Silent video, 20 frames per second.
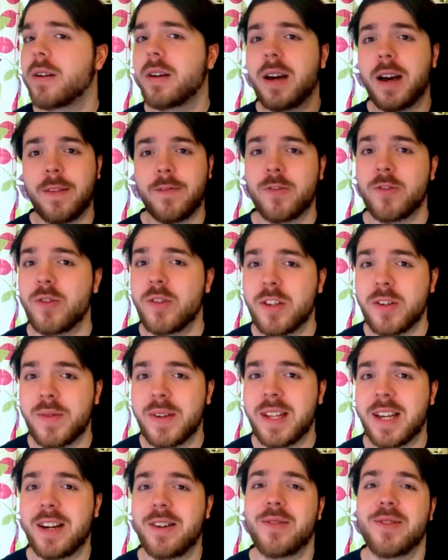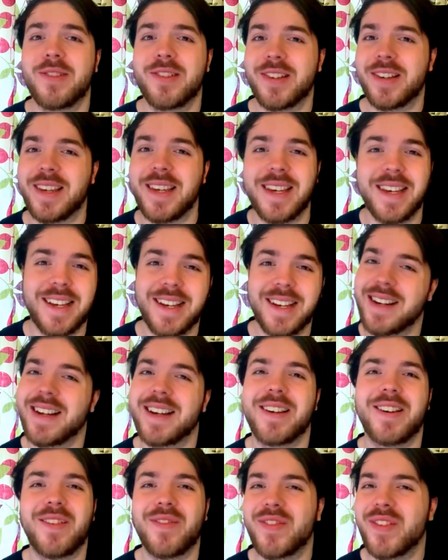I've told you it now, so you can
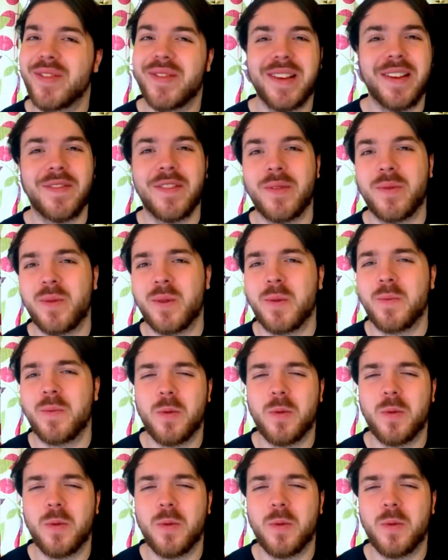click off, do whatever you want.